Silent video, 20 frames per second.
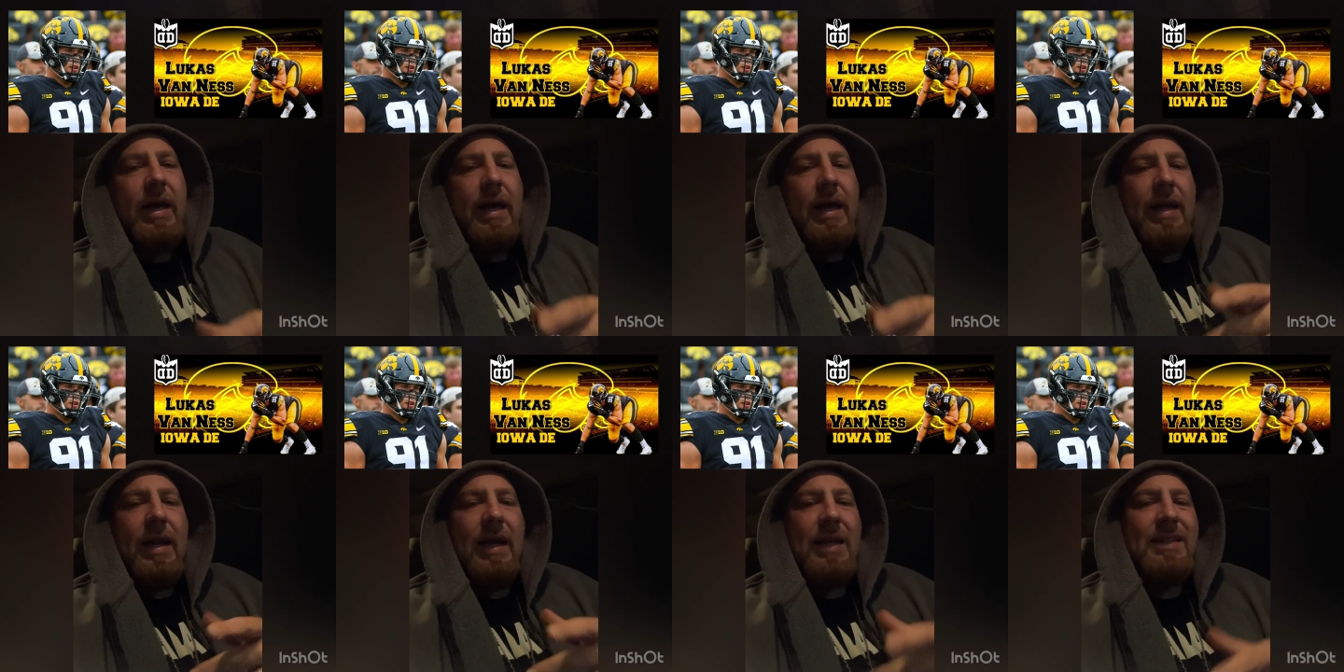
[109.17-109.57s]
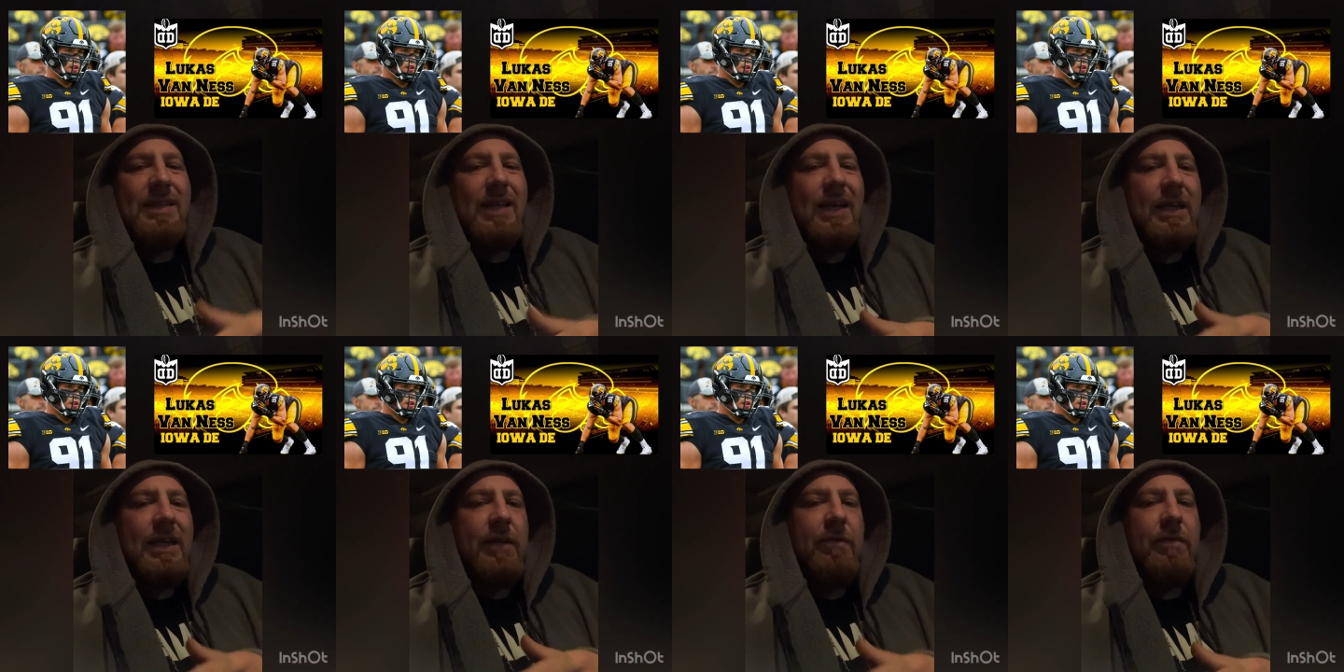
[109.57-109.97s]
And I
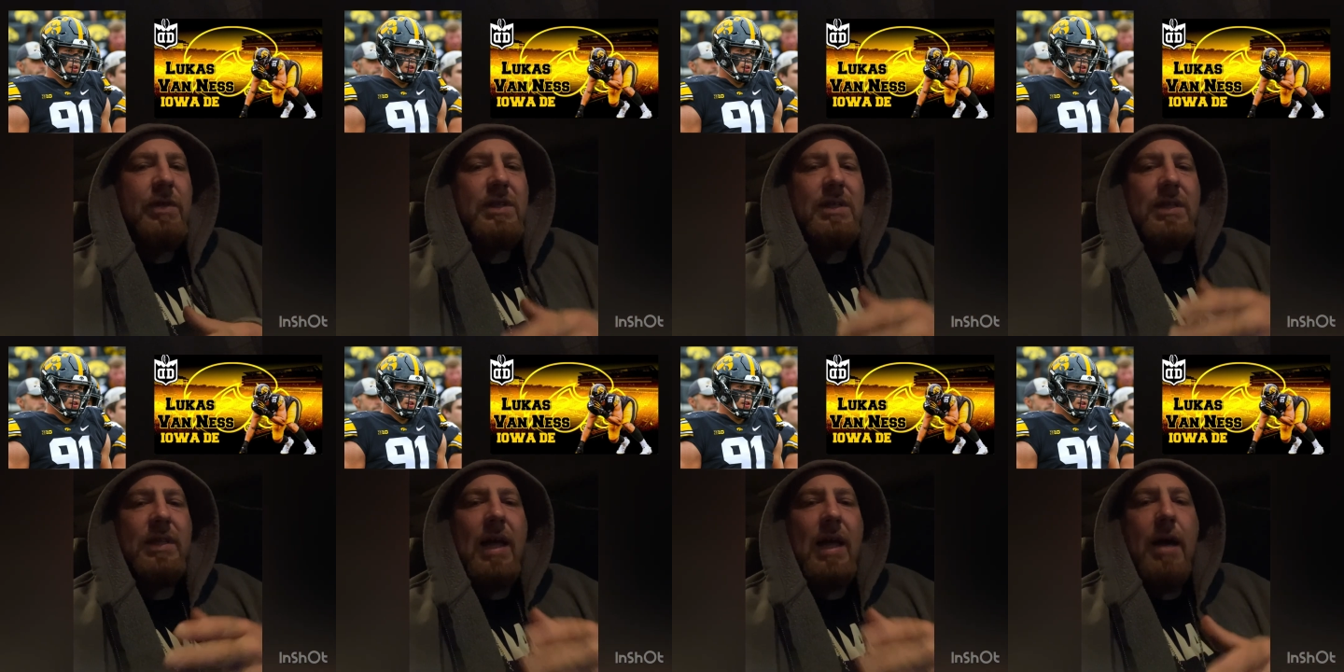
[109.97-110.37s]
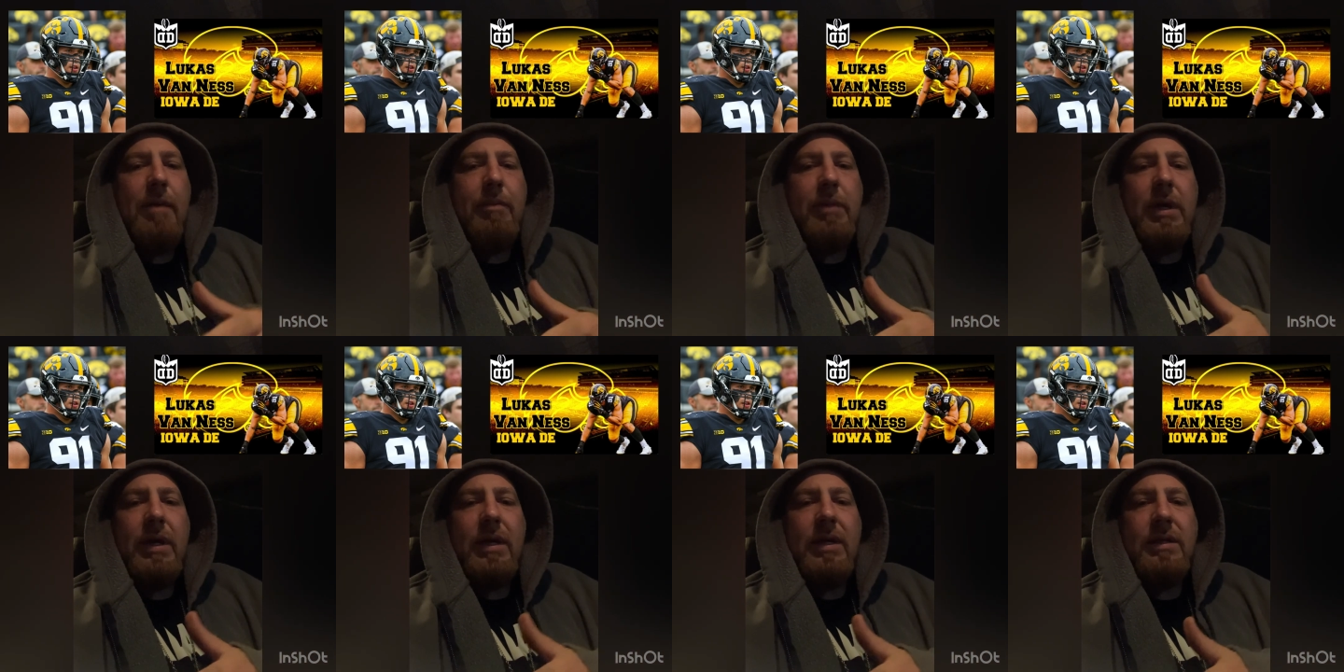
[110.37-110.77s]
say defensive
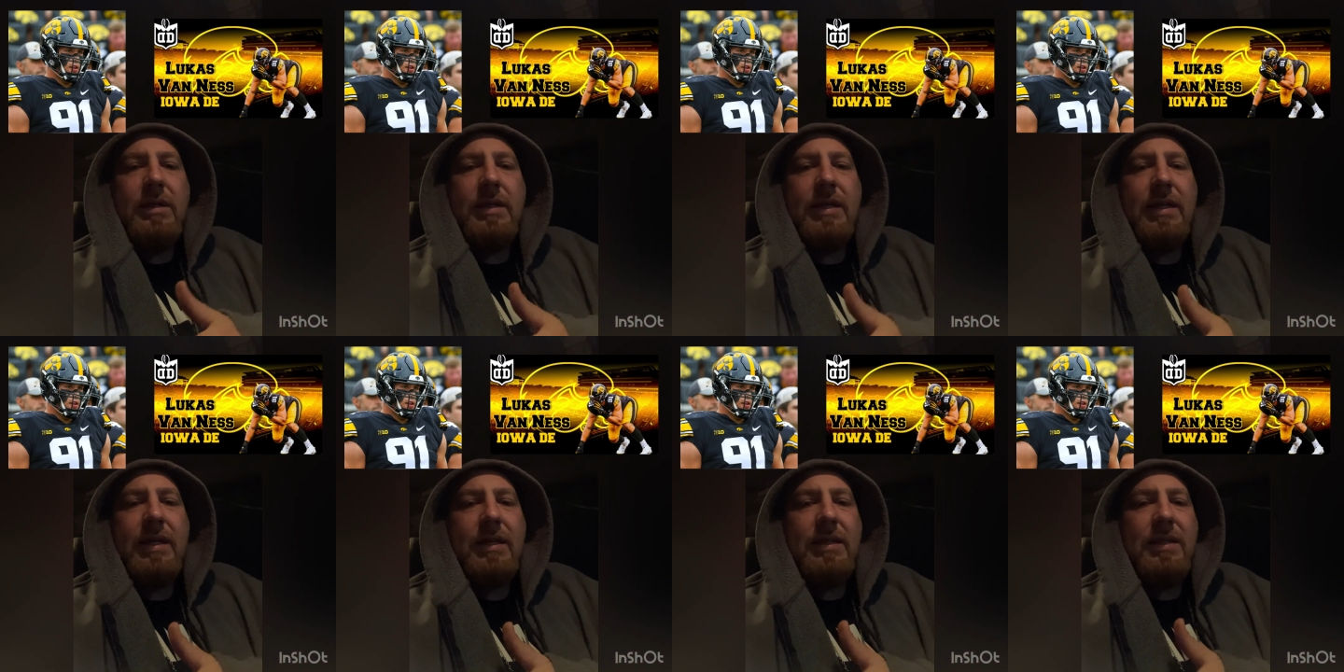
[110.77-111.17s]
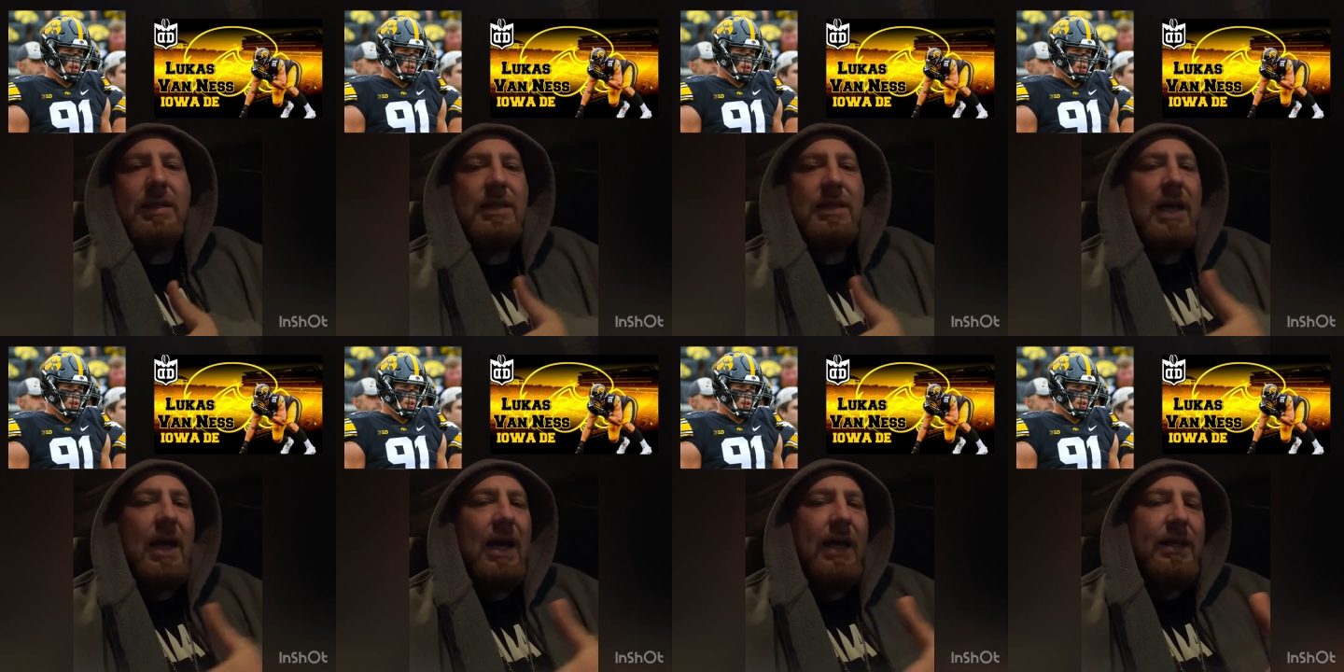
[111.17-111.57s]
lineman because he can
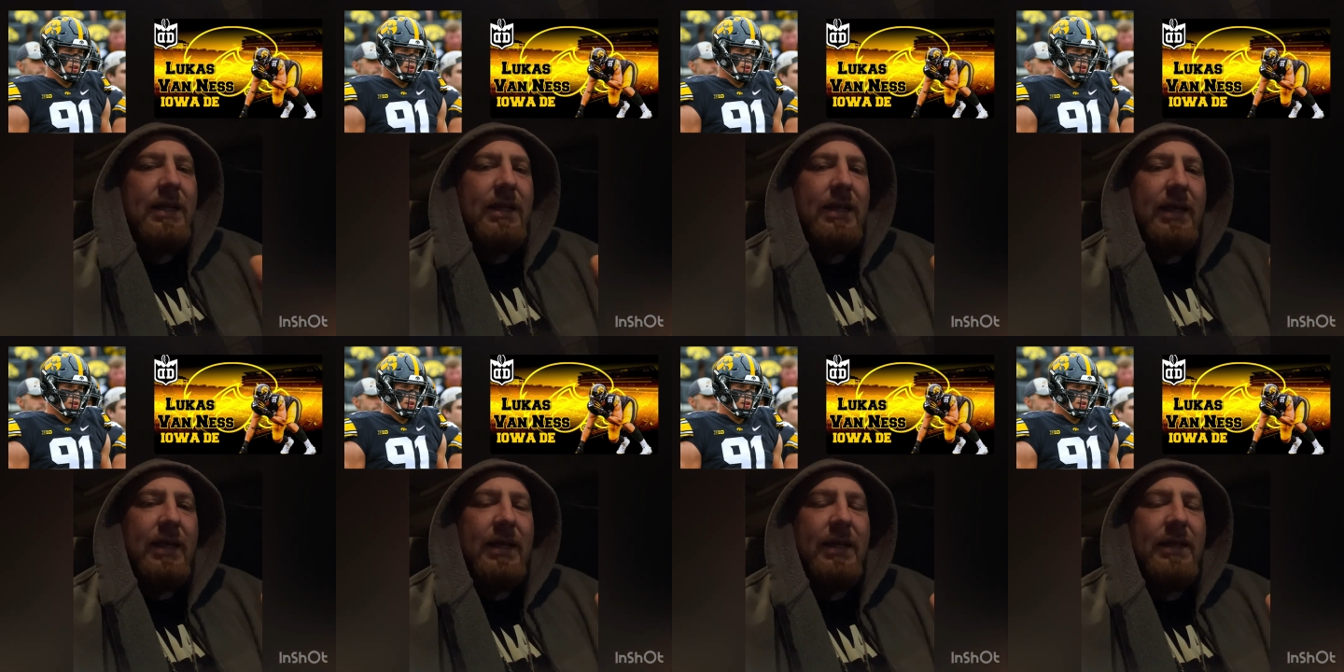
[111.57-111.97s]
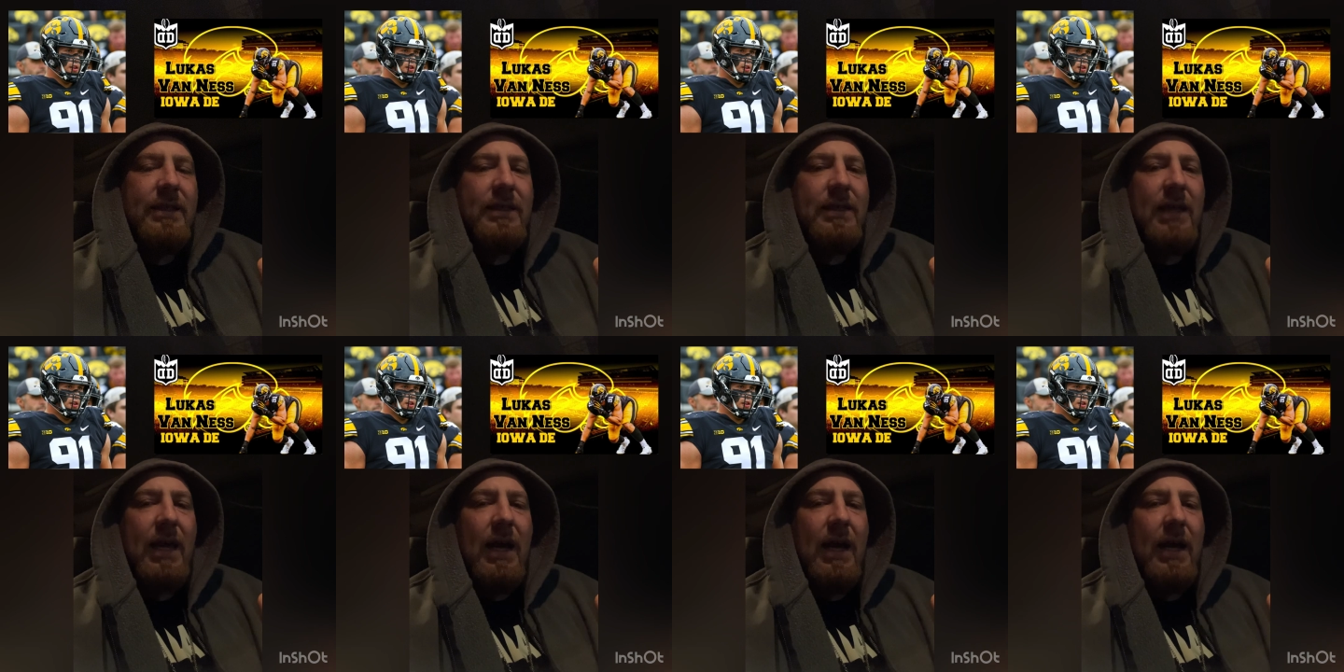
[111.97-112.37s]
slide to the
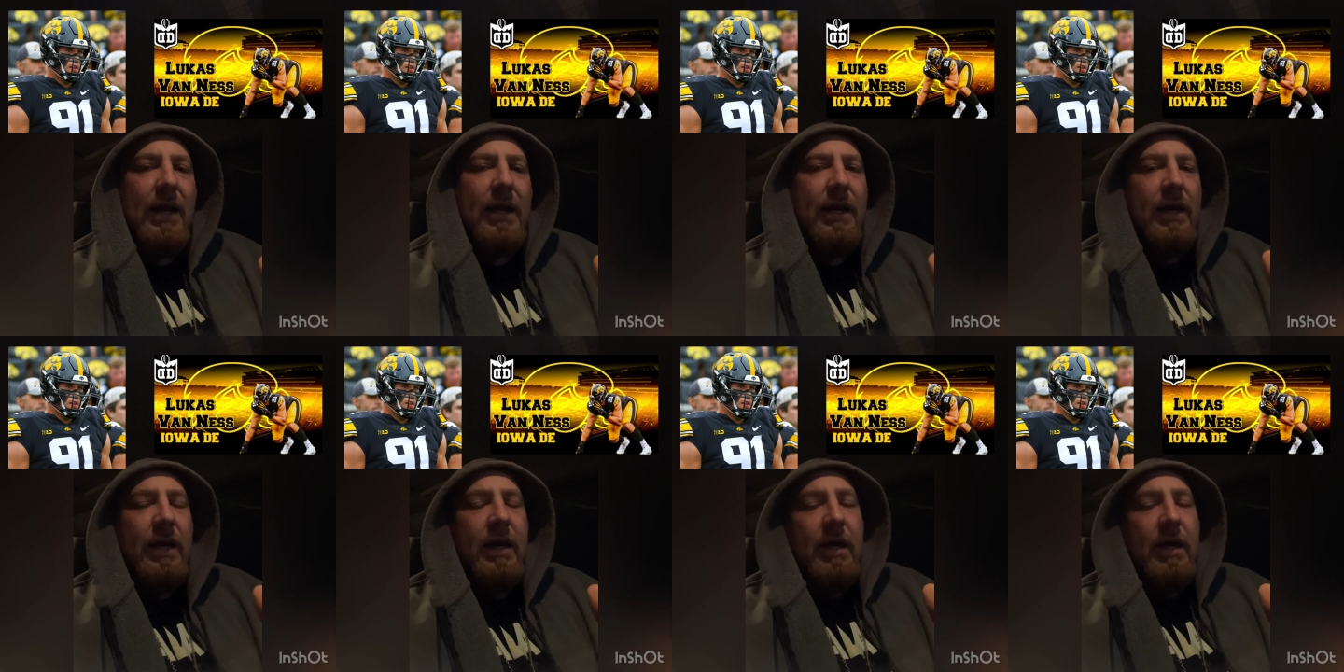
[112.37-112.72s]
inside.